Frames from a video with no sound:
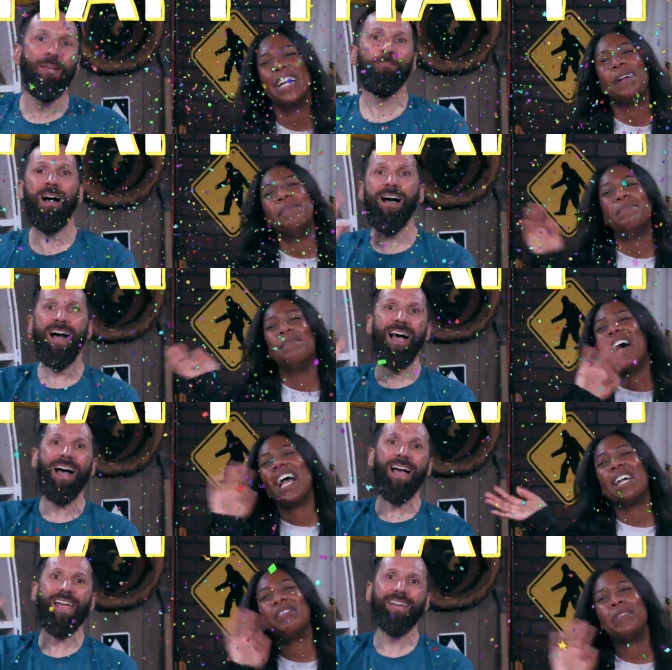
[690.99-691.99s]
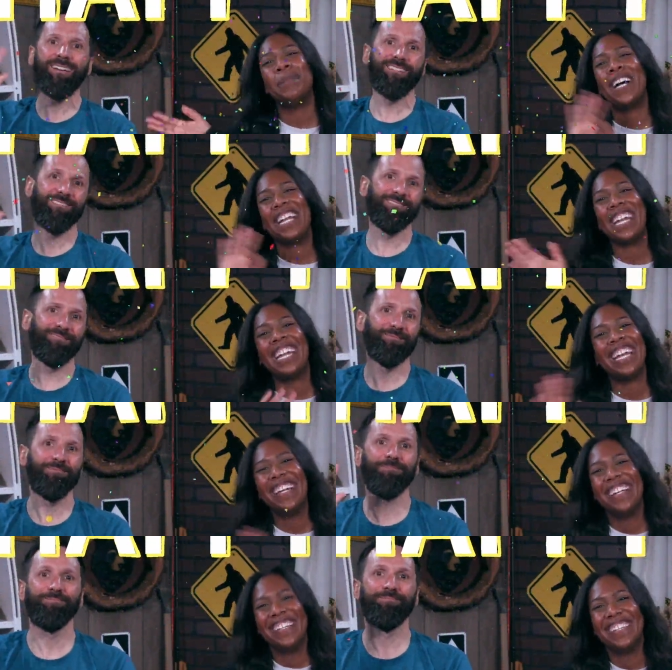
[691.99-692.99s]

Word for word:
Speaker 1: Easter! Bye. Bye, everybody